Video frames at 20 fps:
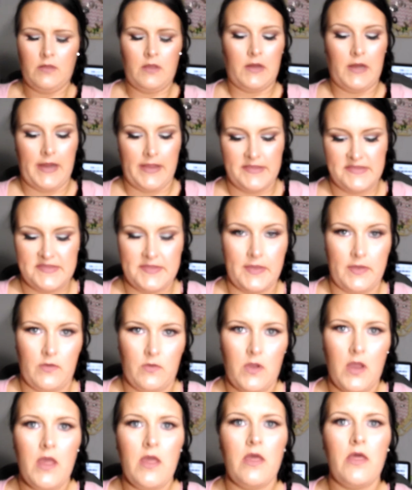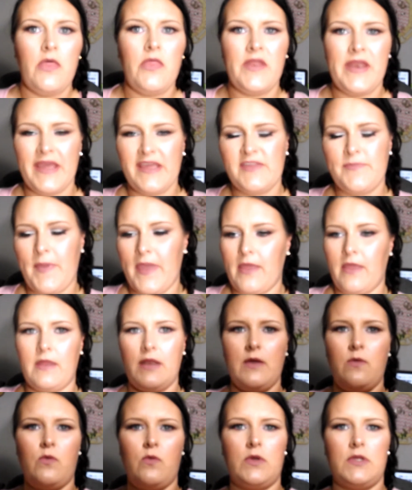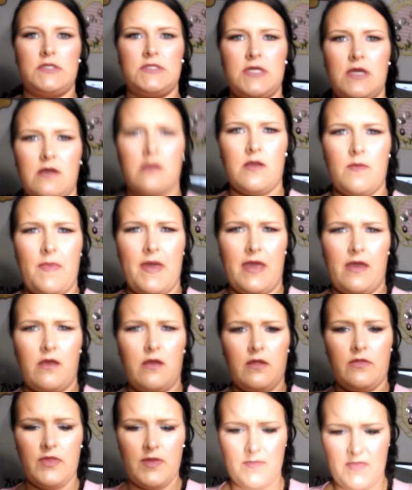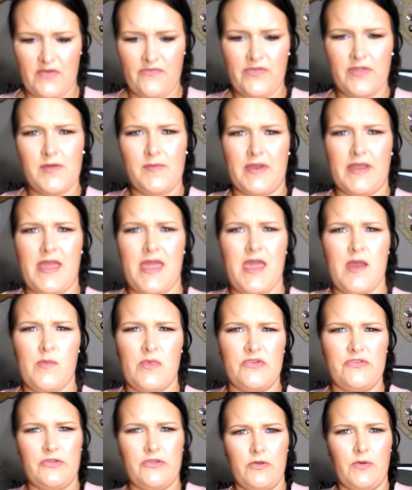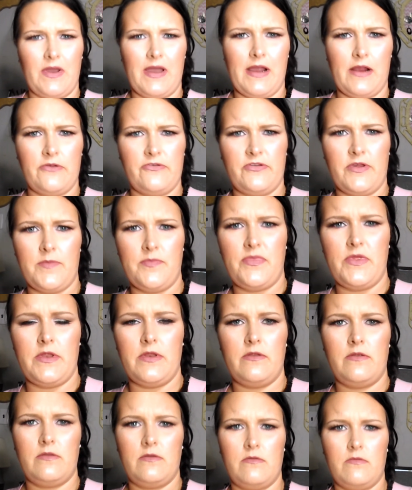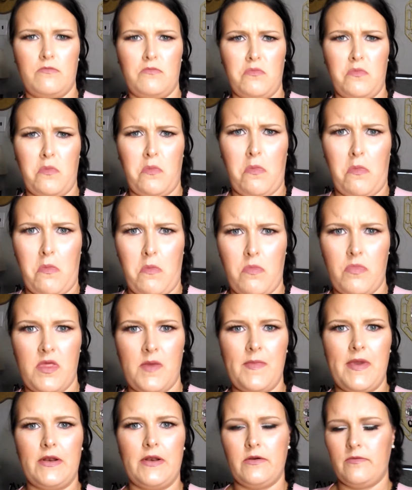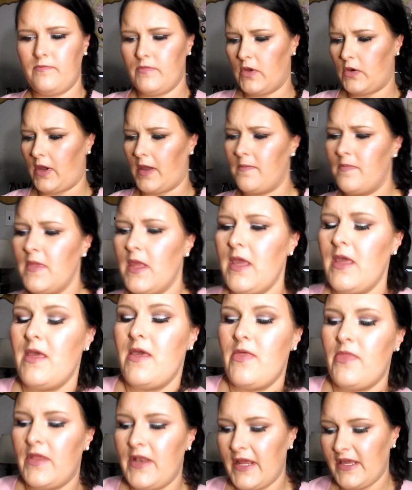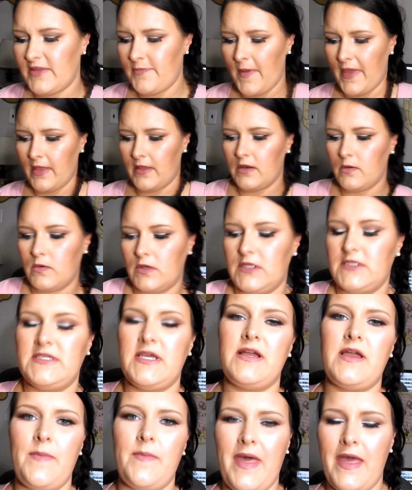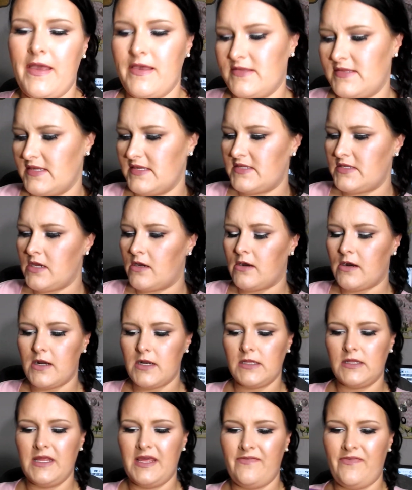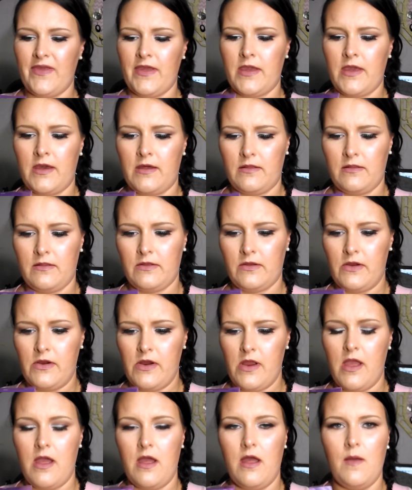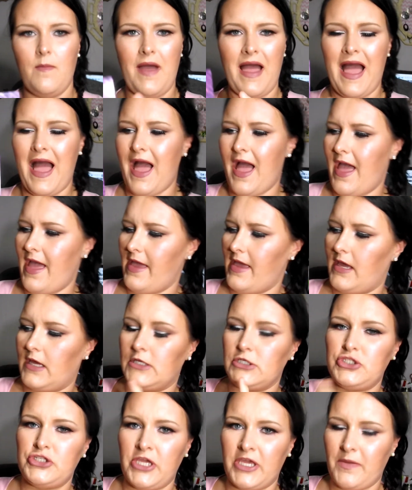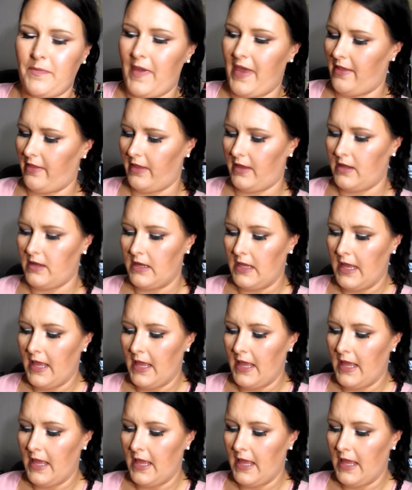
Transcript: Alright, so the next palette I want to talk about, I feel like my camera's too high or something. Is that better? Okay. The next palette I want to talk about is this Tarte Living Color Eye and Cheek Palette.